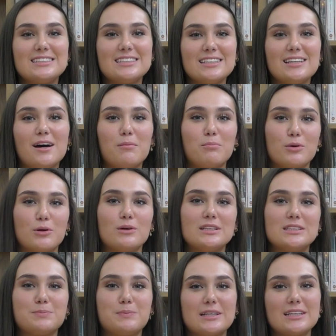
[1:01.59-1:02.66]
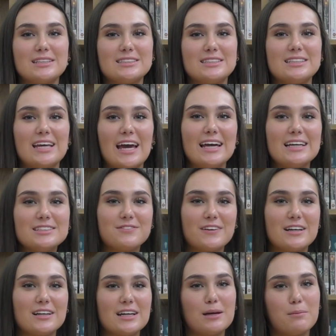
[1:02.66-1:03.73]
Listen up, Bruins, because today is
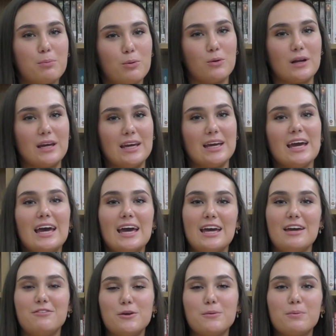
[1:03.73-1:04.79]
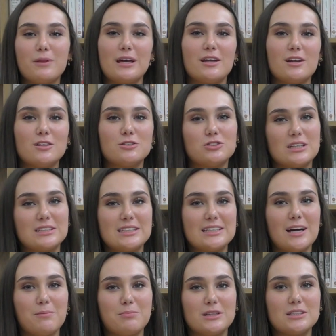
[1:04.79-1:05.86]
very important. If you plan on dressing
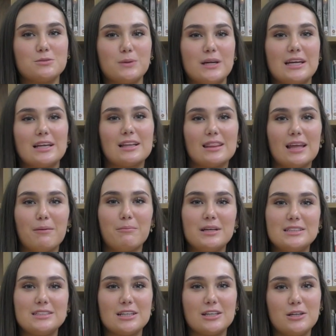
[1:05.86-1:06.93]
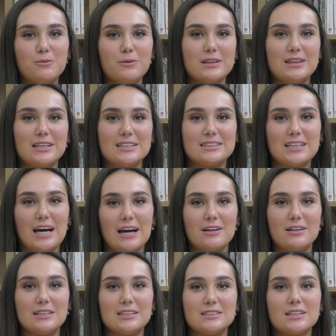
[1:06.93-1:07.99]
up this week, let me tell you what the attire
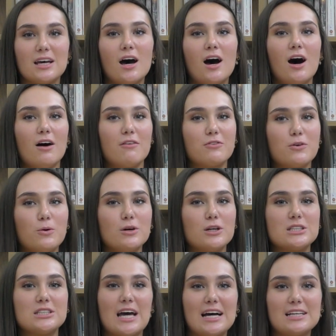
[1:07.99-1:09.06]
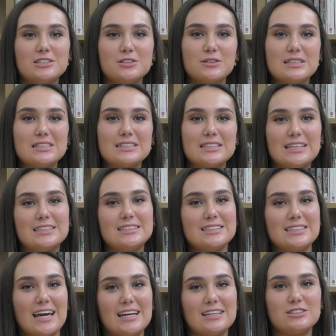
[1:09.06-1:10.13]
is. Of course, as you can see,
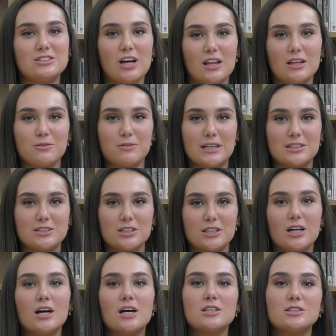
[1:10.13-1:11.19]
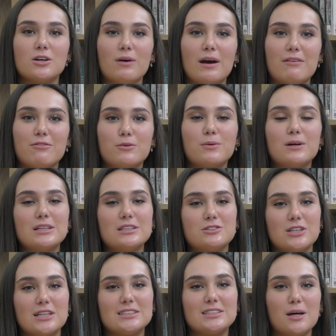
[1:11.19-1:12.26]
today is Jolly Rancher, so everyone is
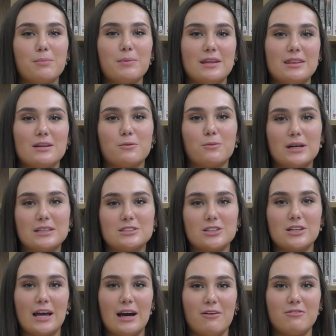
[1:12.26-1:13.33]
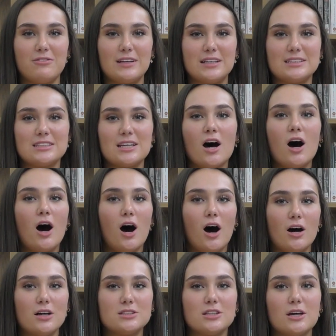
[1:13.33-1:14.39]
dressed up in their Western outfits.
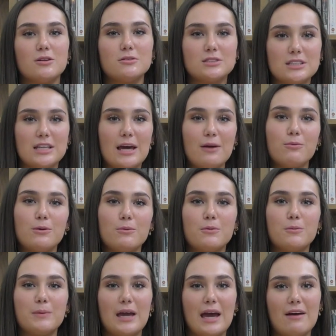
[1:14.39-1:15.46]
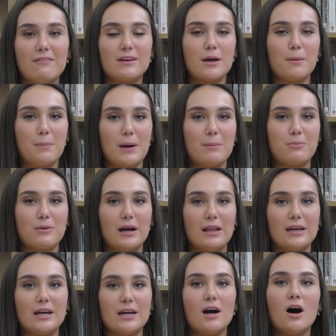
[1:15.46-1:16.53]
Also, today we will be having a pep
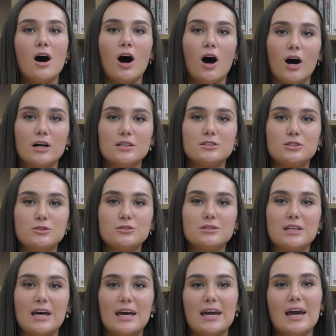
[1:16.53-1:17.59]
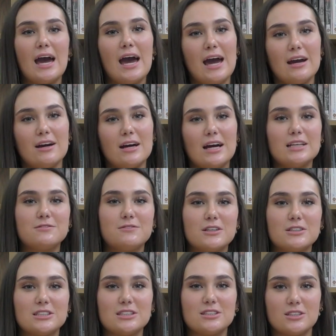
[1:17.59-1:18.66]
rally. On Tuesday, Airheads
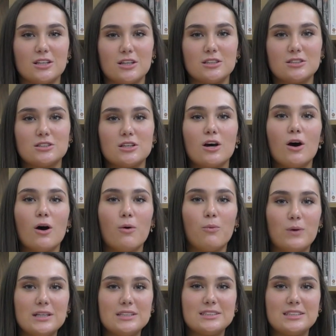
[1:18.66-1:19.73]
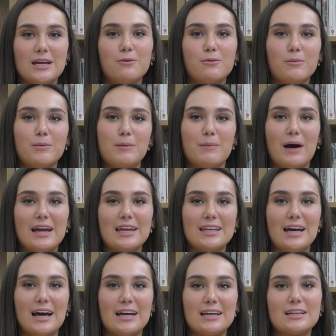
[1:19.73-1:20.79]
versus Nerds. Wednesday will be Mike and
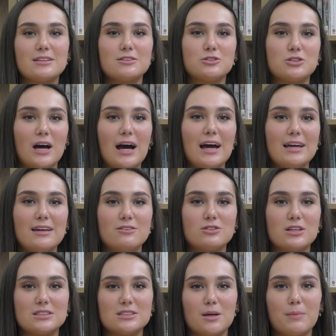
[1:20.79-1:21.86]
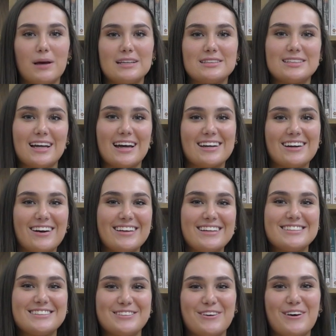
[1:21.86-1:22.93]
Ike. Try and dress up as an
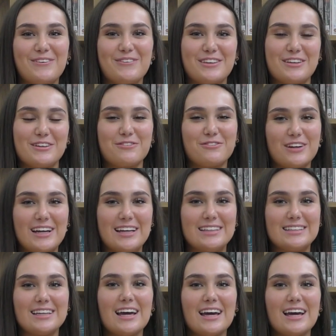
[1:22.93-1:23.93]
iconic duo with your friend.